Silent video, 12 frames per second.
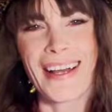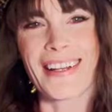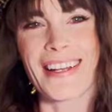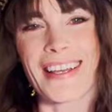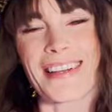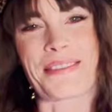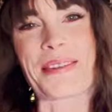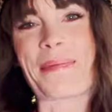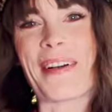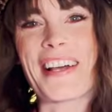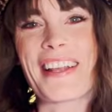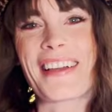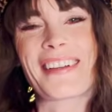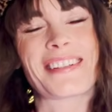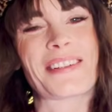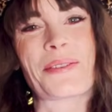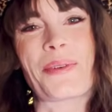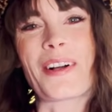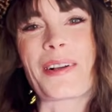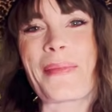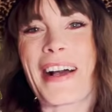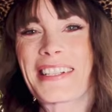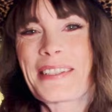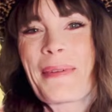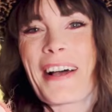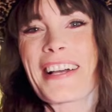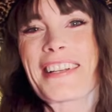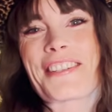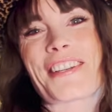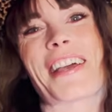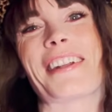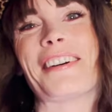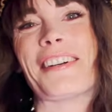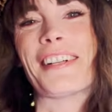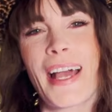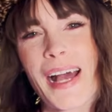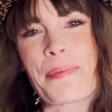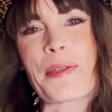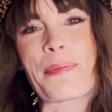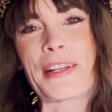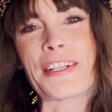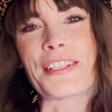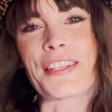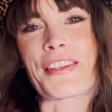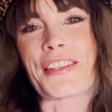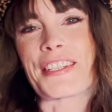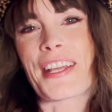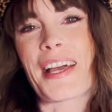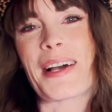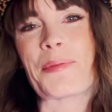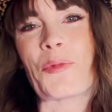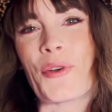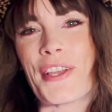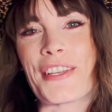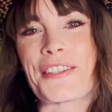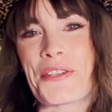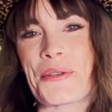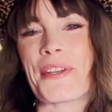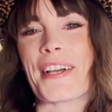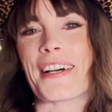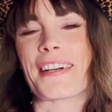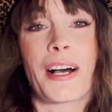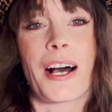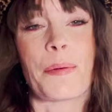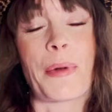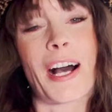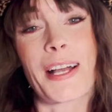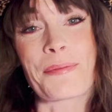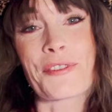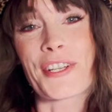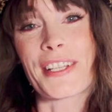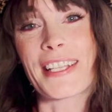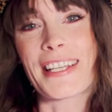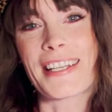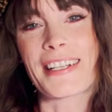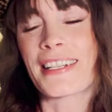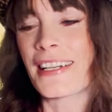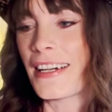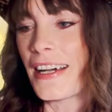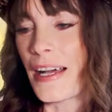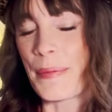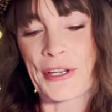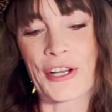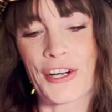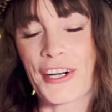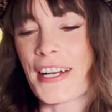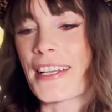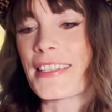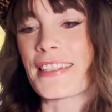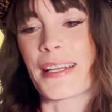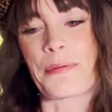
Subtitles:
Howdy everybody! Welcome back to my channel. Happy middle of the damn week to ya. I'm Jillian. I'm an artist.